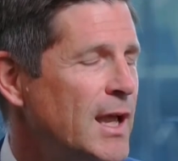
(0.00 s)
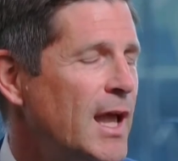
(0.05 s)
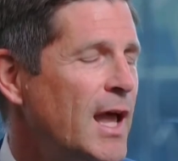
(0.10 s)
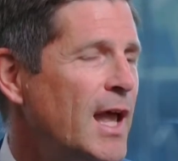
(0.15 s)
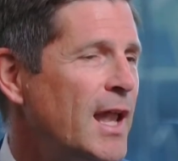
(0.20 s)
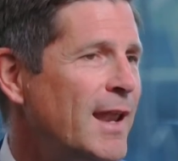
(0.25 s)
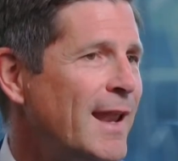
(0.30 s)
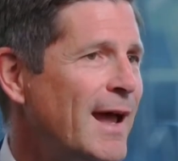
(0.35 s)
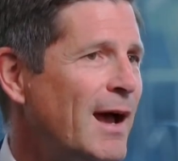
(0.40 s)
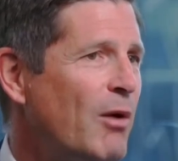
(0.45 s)

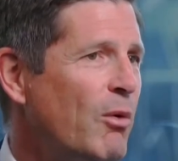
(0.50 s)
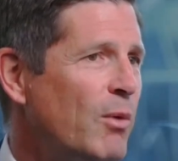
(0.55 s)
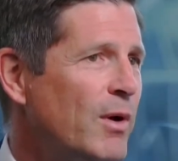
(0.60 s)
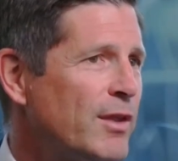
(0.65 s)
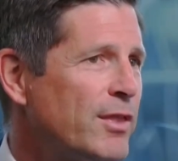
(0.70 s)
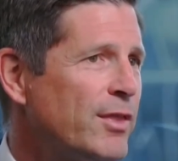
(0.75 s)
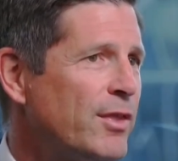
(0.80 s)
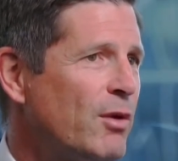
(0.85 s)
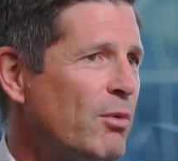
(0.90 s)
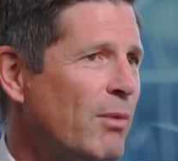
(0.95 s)
And now
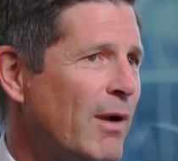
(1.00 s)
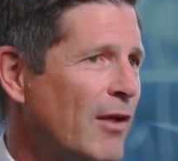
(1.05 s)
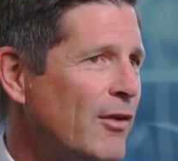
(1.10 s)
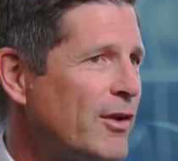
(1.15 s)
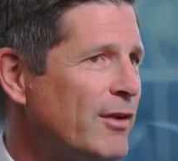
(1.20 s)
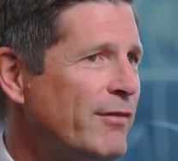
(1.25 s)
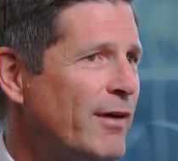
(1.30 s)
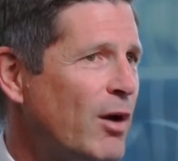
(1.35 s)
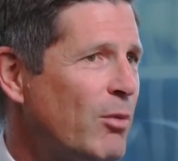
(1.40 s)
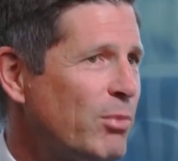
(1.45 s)
with the
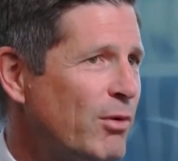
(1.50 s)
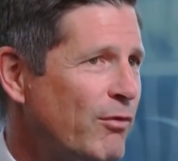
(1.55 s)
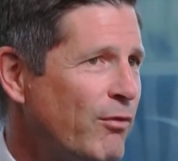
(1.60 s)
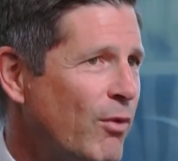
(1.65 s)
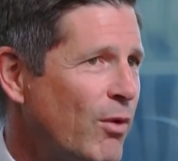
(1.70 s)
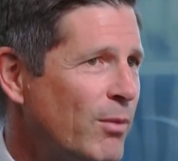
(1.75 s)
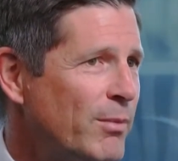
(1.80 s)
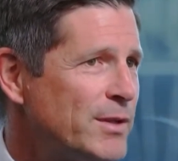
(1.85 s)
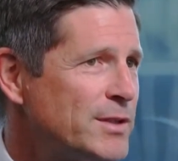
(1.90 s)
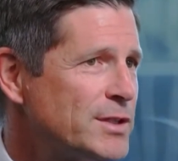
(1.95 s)
relative
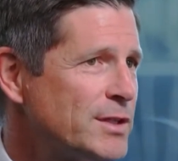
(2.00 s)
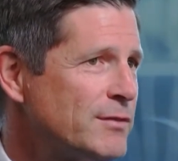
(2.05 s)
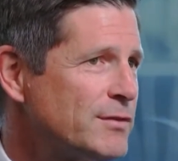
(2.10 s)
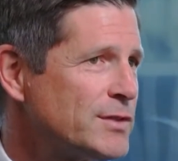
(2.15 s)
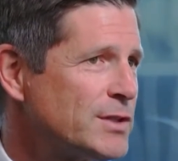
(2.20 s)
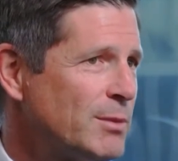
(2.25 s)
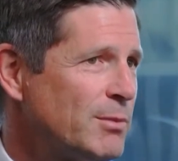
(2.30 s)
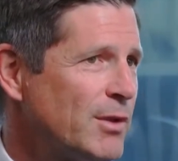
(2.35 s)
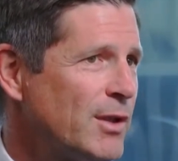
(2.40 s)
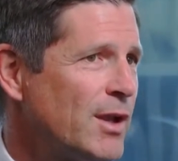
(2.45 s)
outperformance of
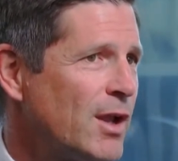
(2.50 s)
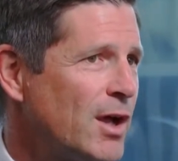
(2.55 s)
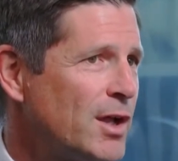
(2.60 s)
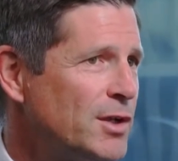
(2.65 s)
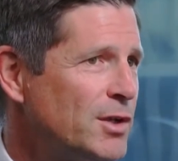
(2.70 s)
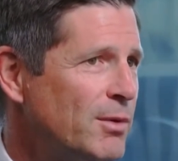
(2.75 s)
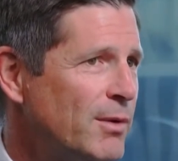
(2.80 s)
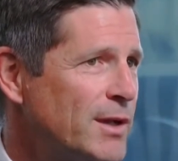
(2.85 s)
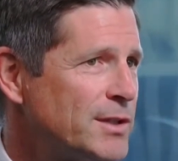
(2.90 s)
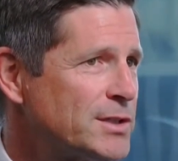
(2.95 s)
some of the
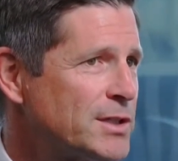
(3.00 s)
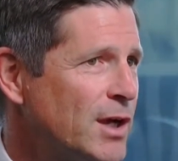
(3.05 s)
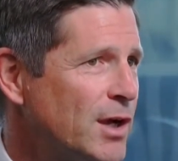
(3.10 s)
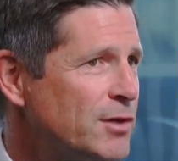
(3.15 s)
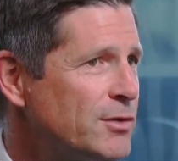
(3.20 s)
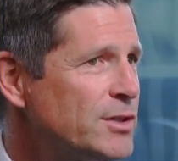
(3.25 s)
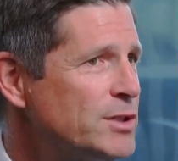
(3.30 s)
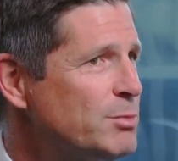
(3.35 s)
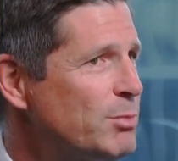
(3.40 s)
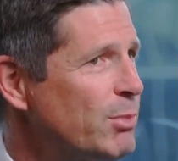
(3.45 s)
non-U.S.
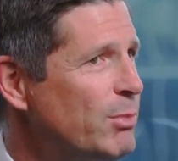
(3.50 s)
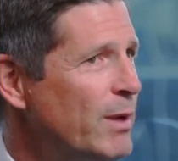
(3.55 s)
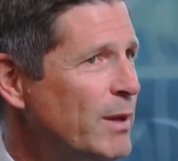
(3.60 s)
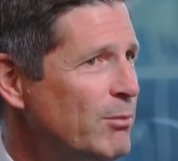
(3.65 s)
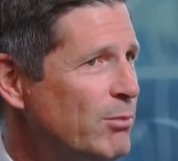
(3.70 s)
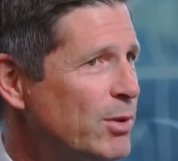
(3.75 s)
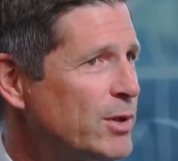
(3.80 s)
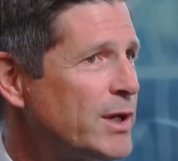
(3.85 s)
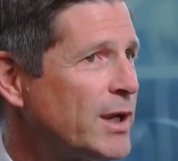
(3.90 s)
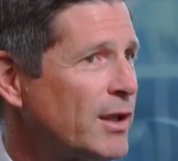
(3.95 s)
countries, in
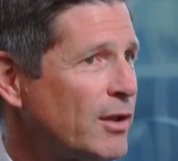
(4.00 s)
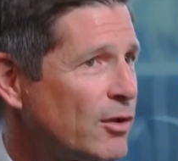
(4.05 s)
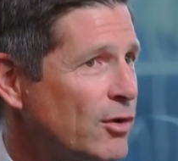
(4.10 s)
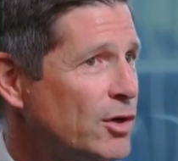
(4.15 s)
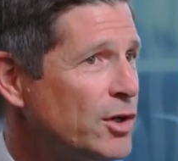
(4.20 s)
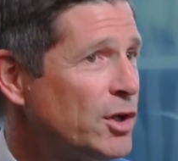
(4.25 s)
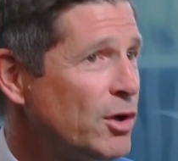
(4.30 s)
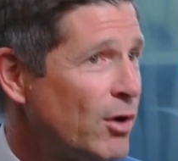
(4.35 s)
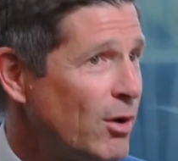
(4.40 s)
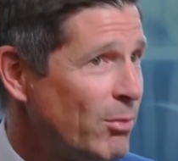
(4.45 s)
particular
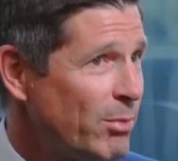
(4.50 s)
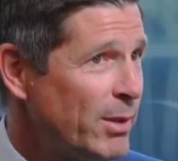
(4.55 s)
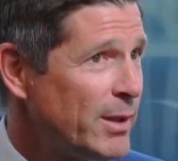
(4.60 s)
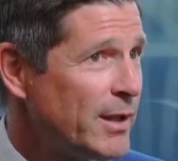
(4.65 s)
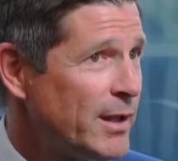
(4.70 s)
Europe